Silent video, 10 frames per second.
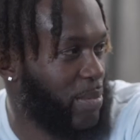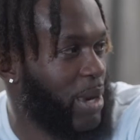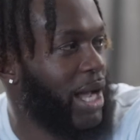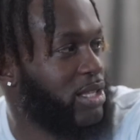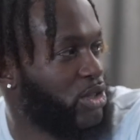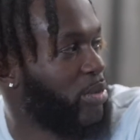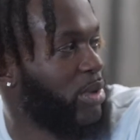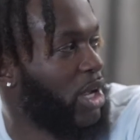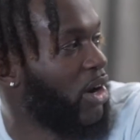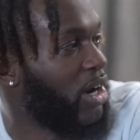your pockets are gonna
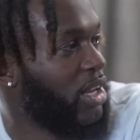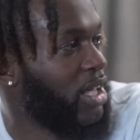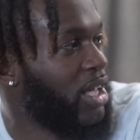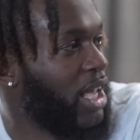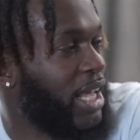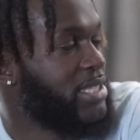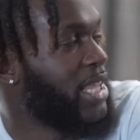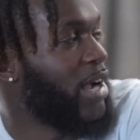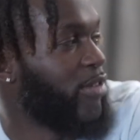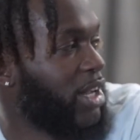be hurting and it's
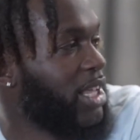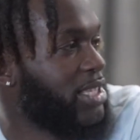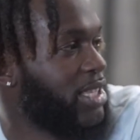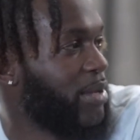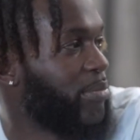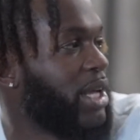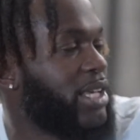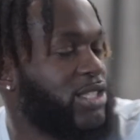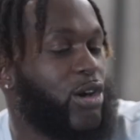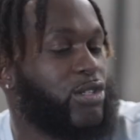not realistic, but
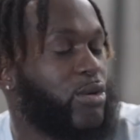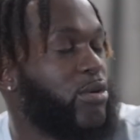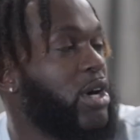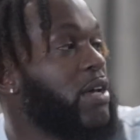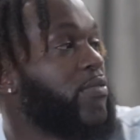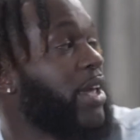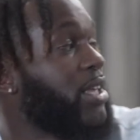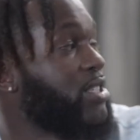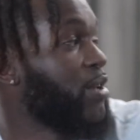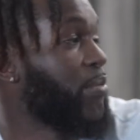it's also fake it
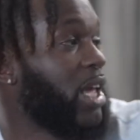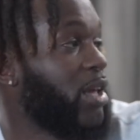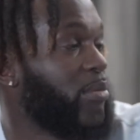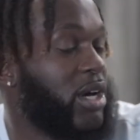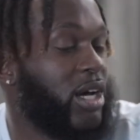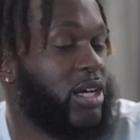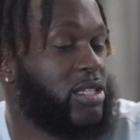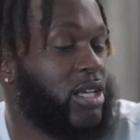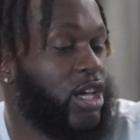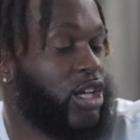till you make it
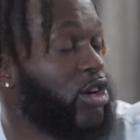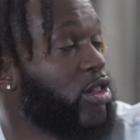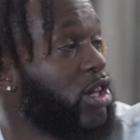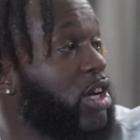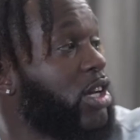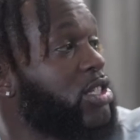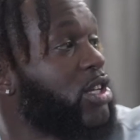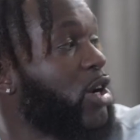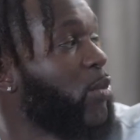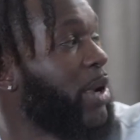because you're looking a
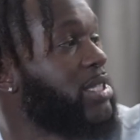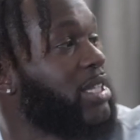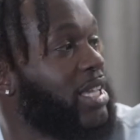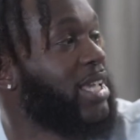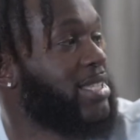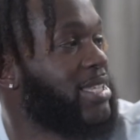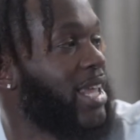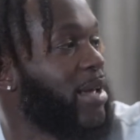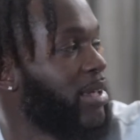certain way to get to that.